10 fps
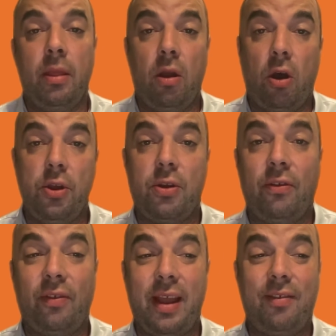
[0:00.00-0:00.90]
Or you
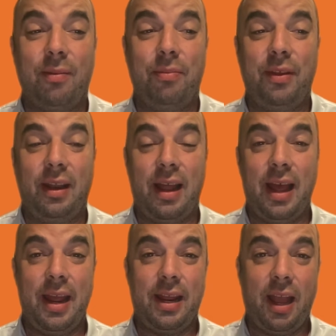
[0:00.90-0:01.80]
can say something
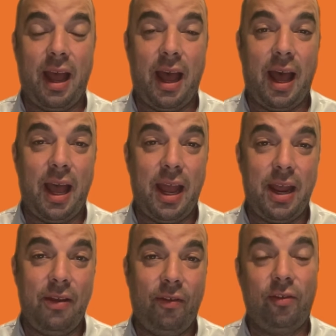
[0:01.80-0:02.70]
like
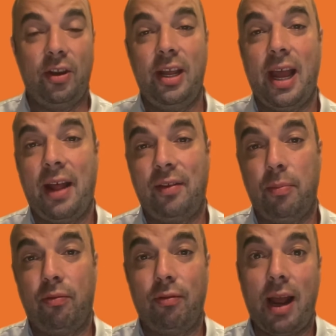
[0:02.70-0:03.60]
I study at a
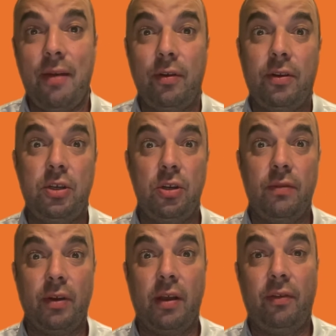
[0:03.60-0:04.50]
private
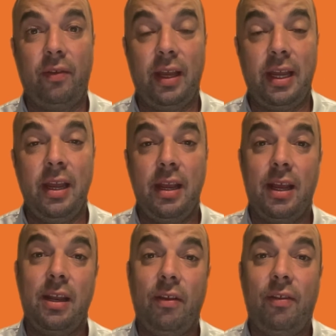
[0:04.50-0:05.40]
university
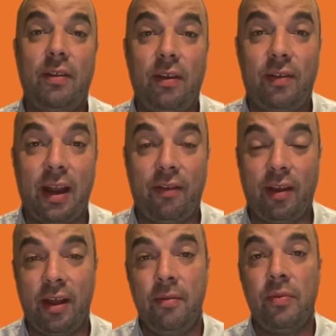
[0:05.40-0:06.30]
in the city
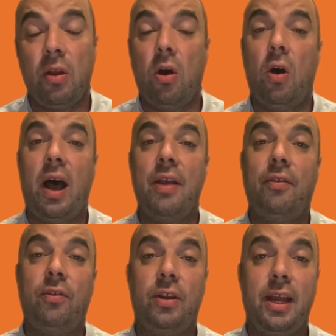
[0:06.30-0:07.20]
centre, or I
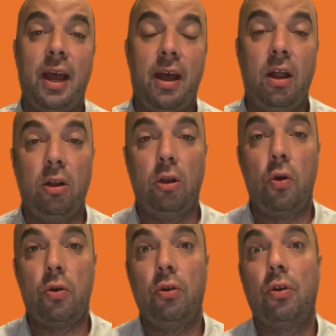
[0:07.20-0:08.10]
study at a
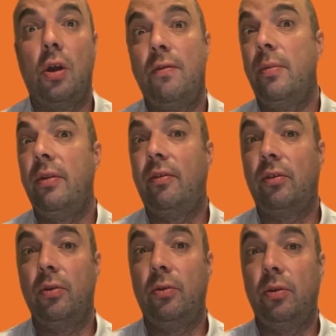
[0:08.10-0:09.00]
local government
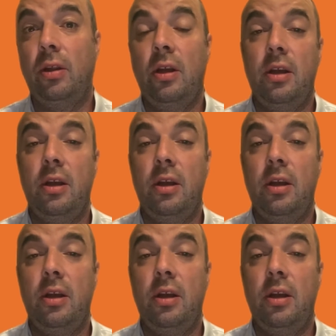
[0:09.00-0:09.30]
school